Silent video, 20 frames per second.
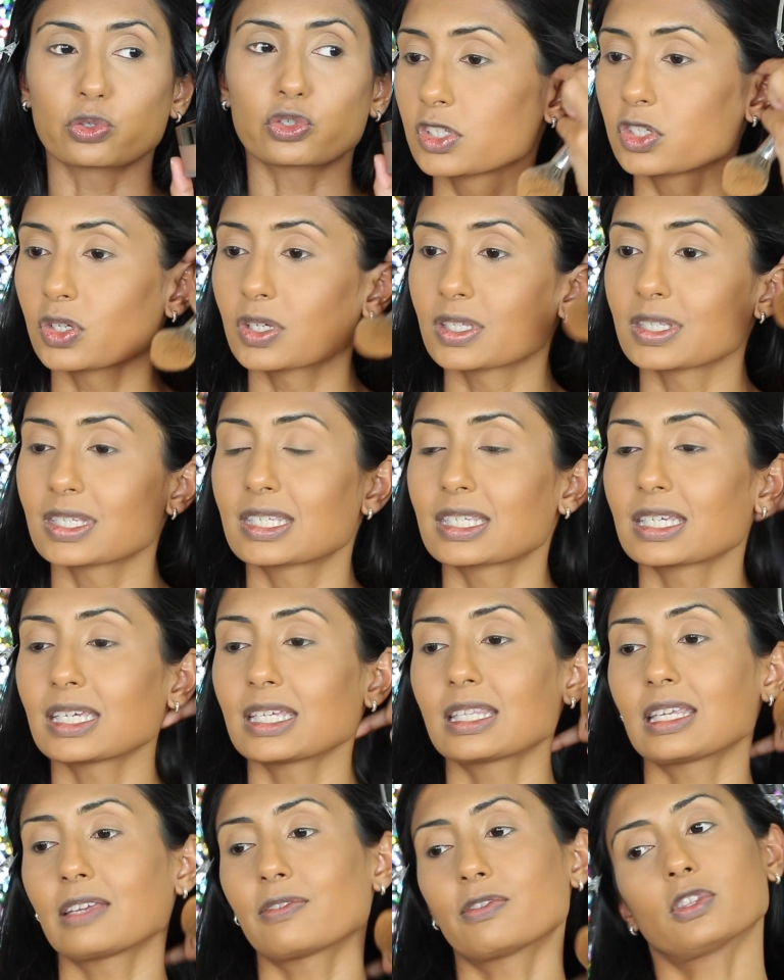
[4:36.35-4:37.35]
So you can see
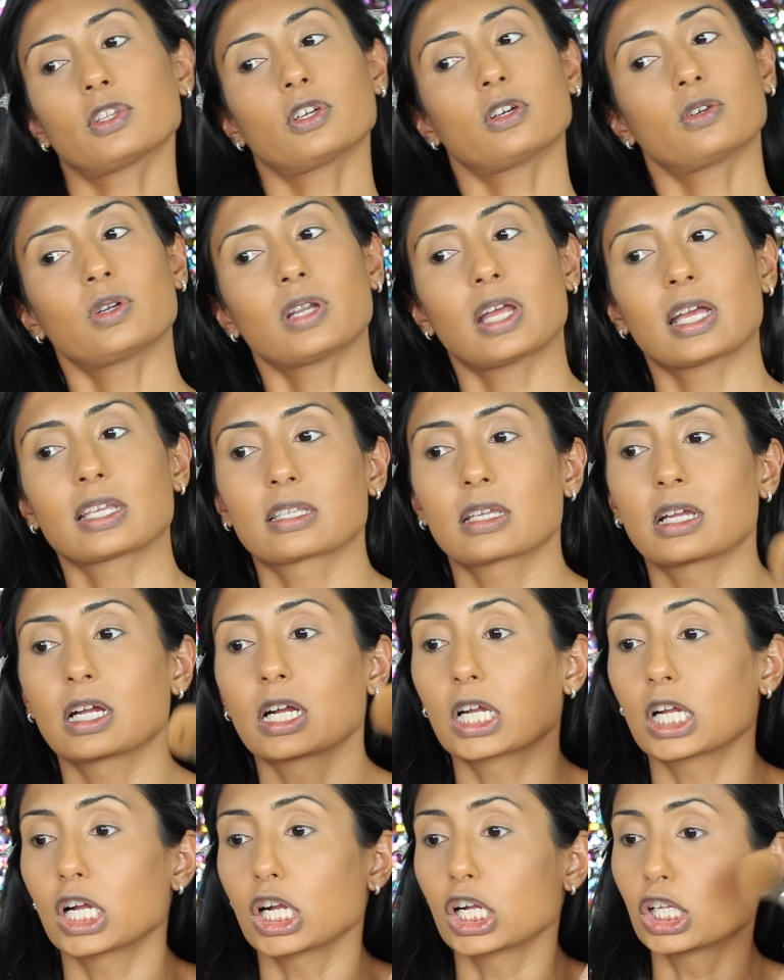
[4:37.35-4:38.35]
that even though it has
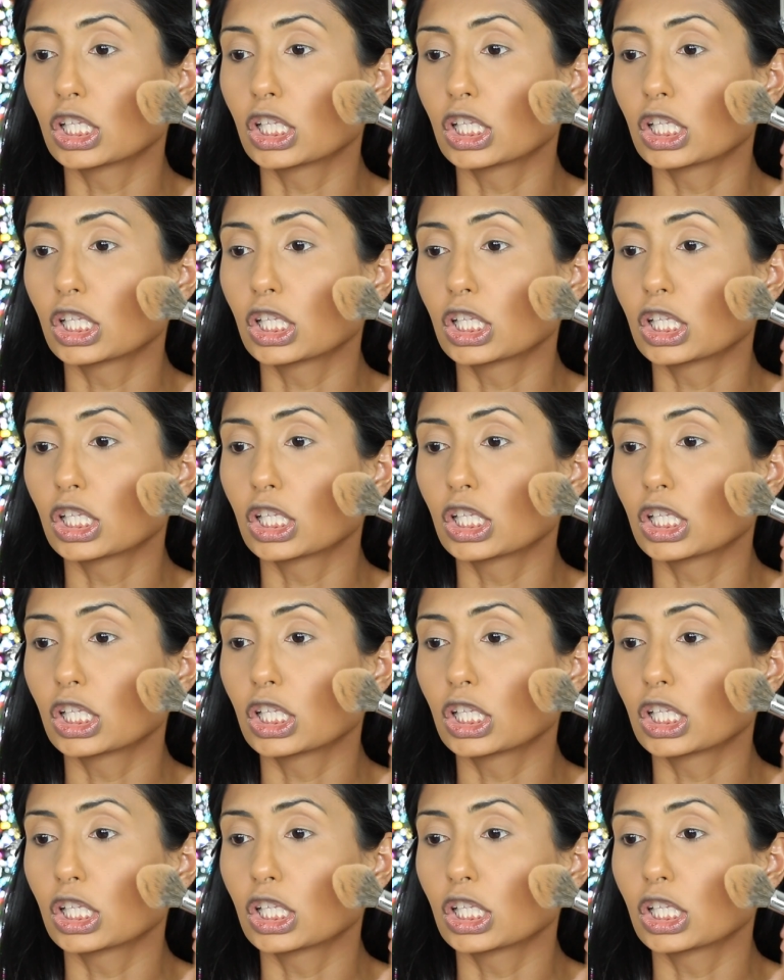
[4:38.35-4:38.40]
a